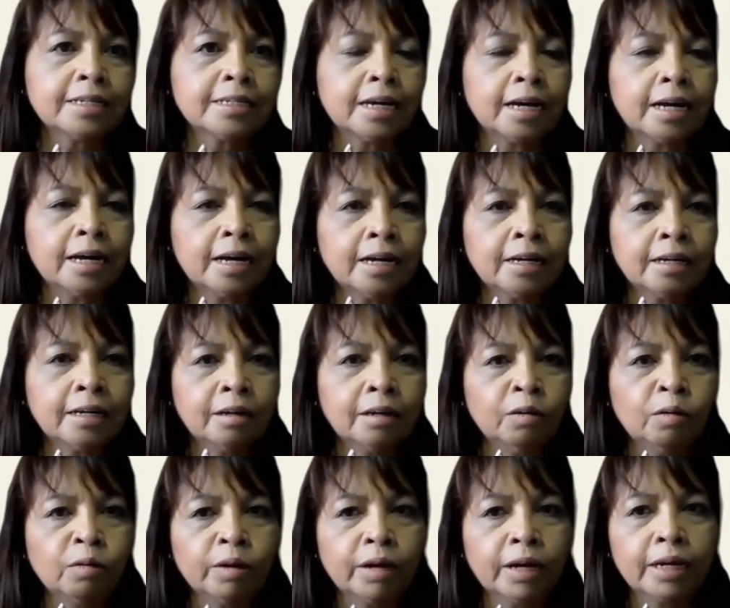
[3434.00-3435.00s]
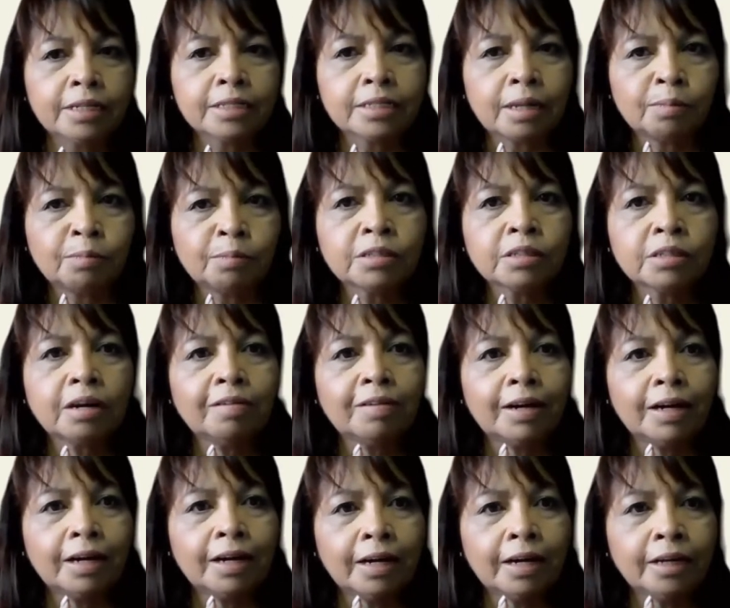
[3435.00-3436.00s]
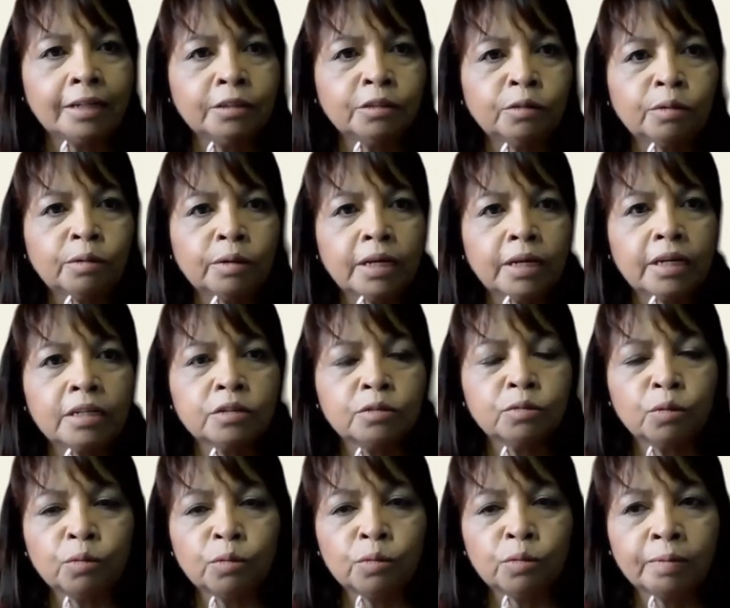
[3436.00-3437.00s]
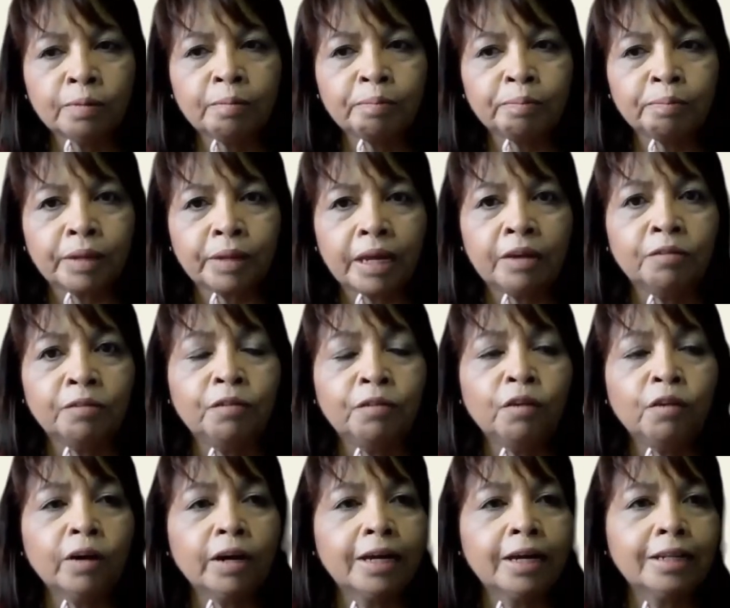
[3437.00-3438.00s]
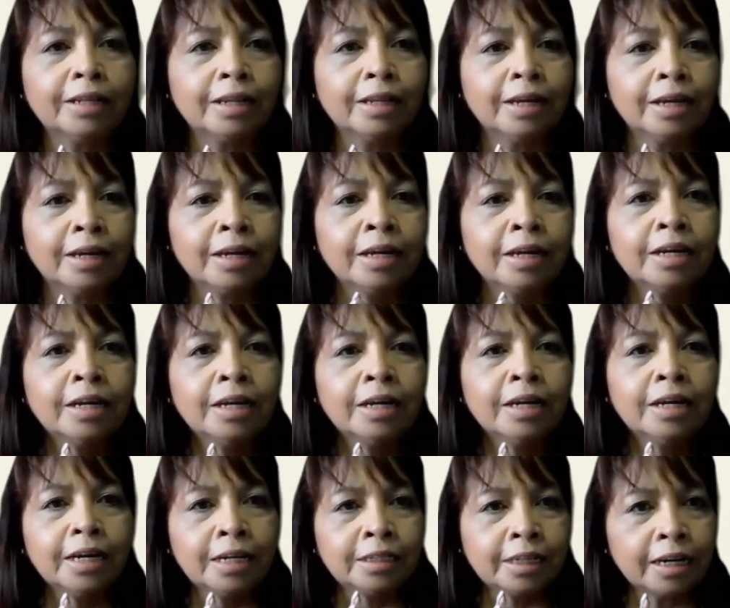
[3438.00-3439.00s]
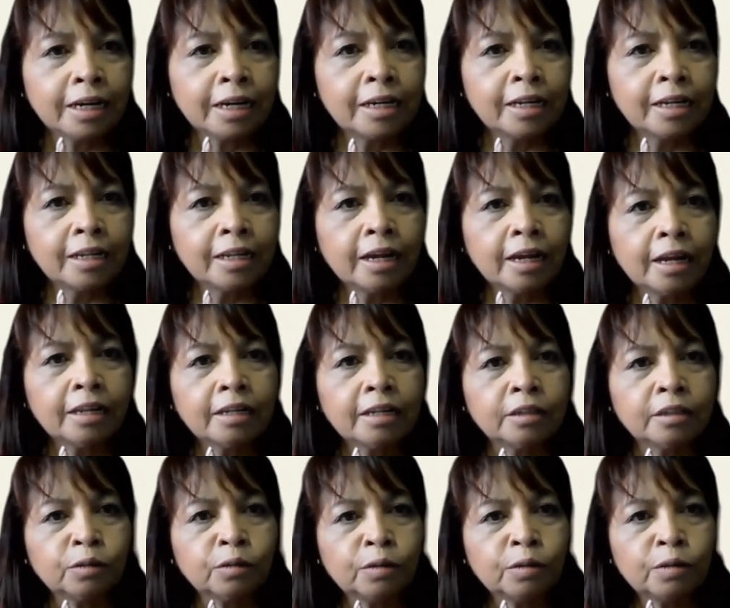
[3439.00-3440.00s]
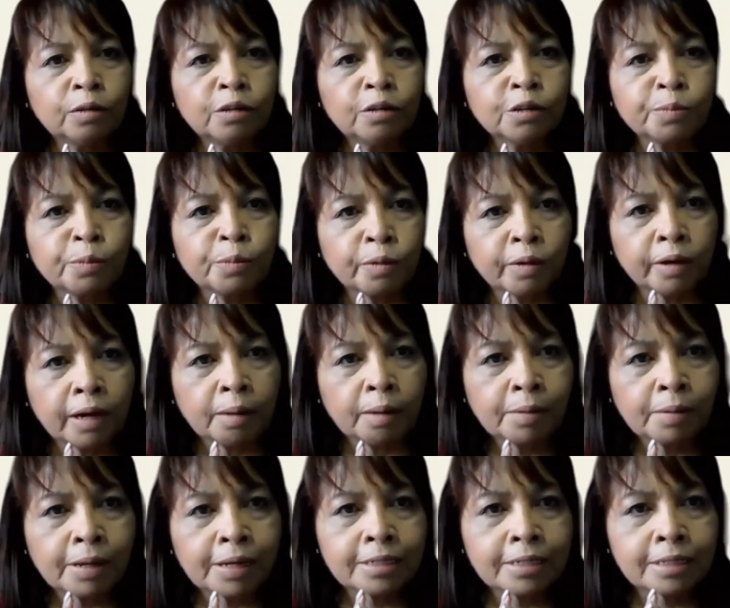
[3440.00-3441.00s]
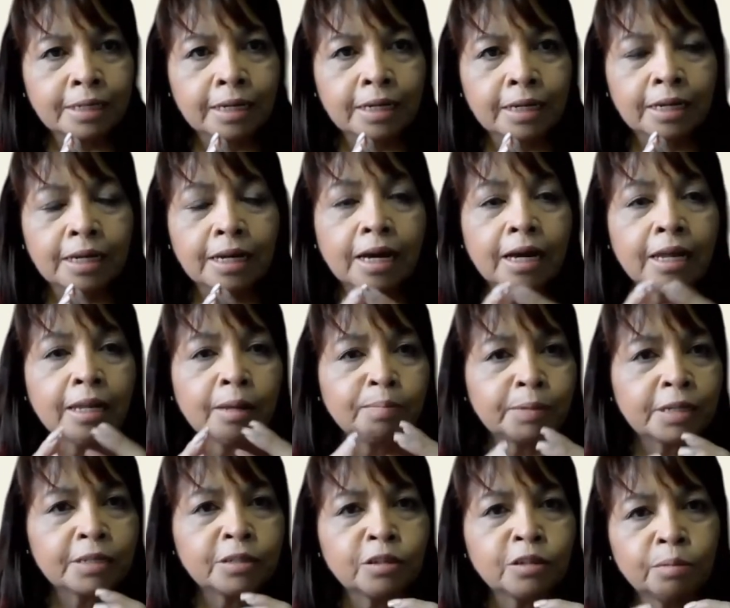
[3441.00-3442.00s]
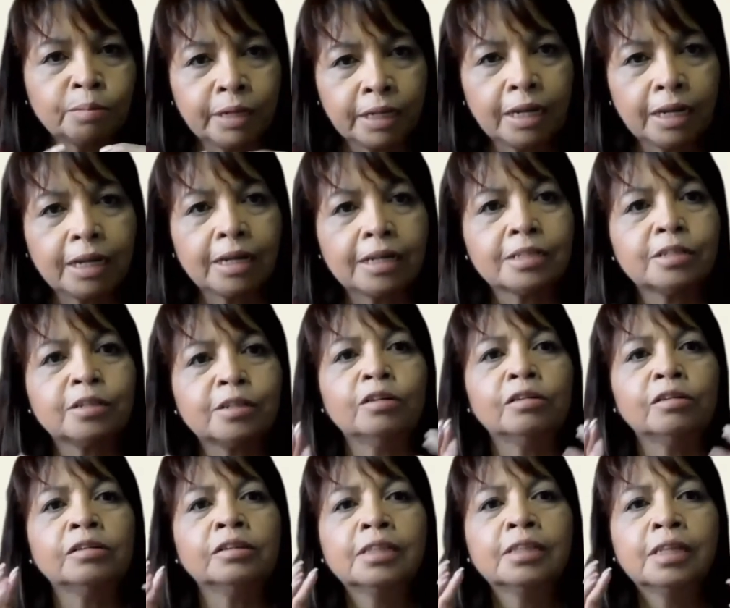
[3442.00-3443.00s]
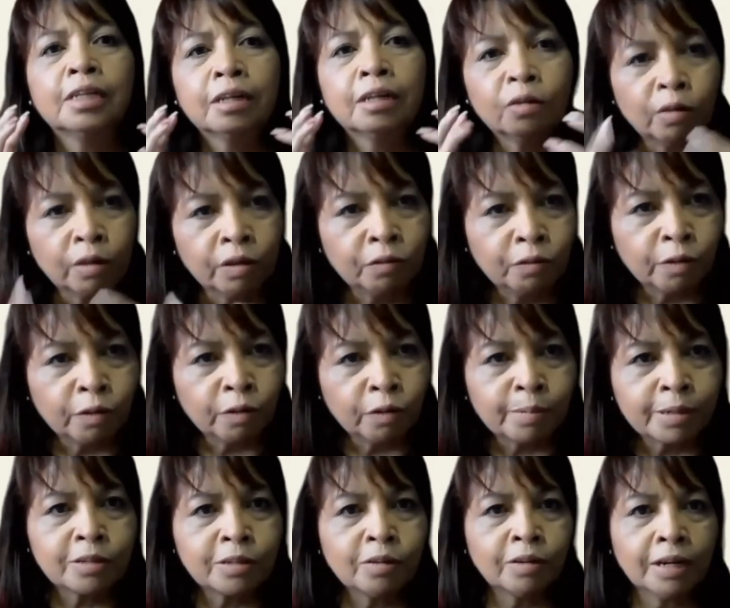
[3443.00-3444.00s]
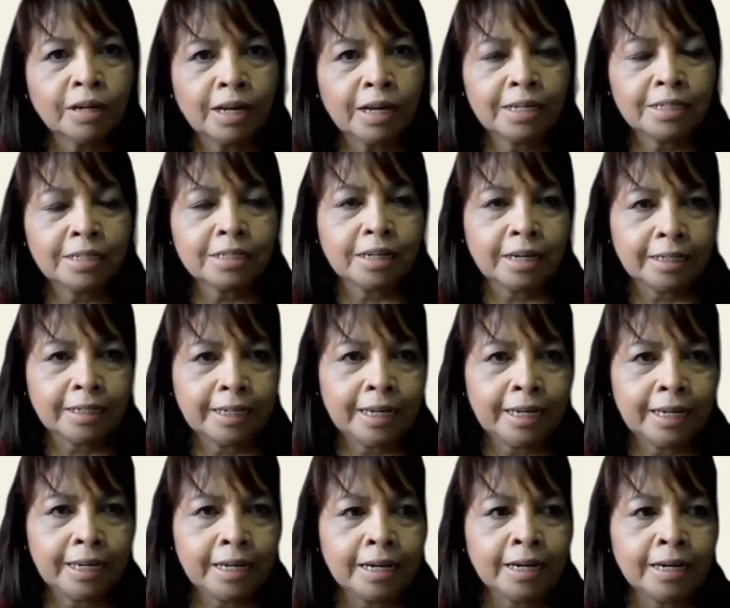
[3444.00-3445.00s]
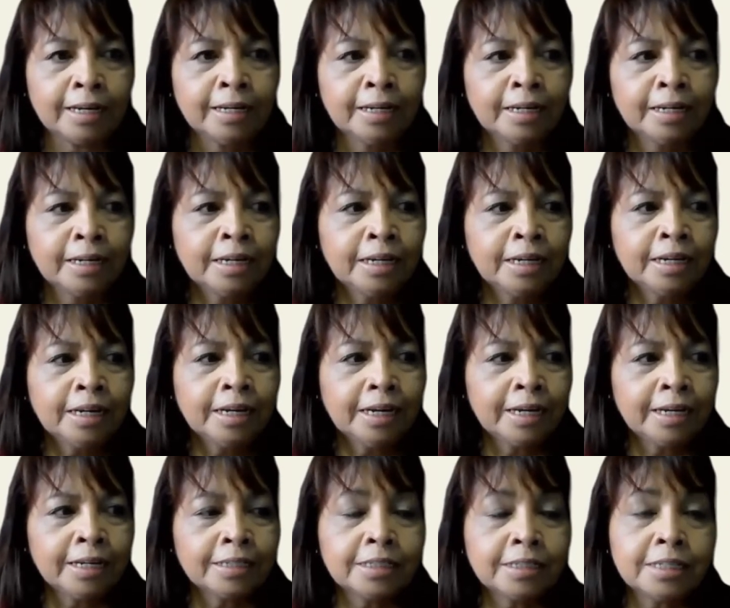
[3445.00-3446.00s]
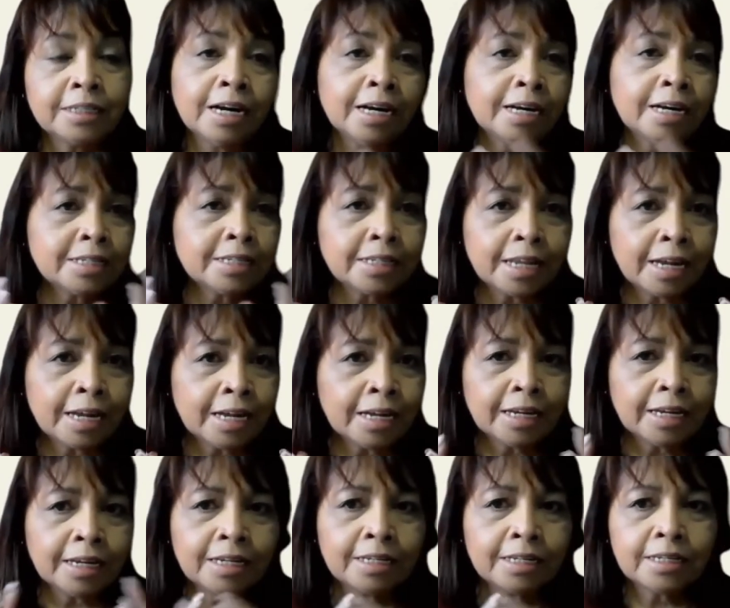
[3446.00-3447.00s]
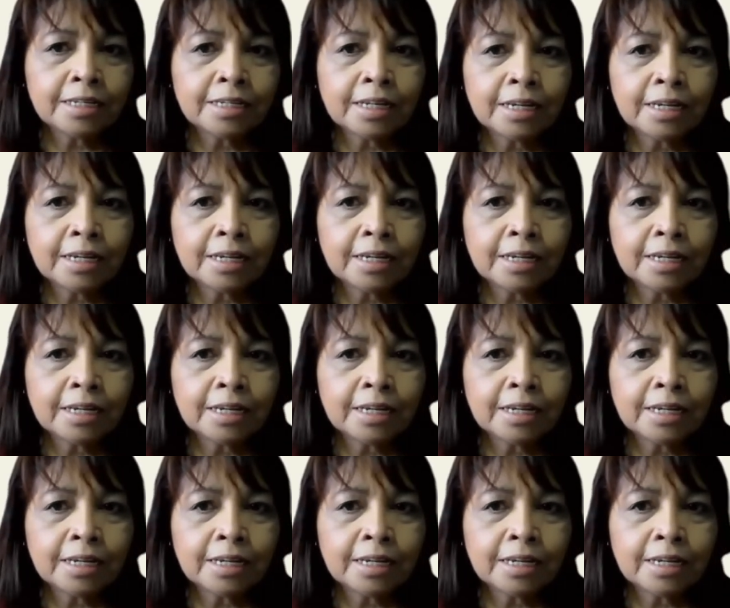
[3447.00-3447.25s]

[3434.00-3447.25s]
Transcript: So that is why from SECAC, what we are doing is to have an integral approach to all the programs with adaptation mitigation with strategic information.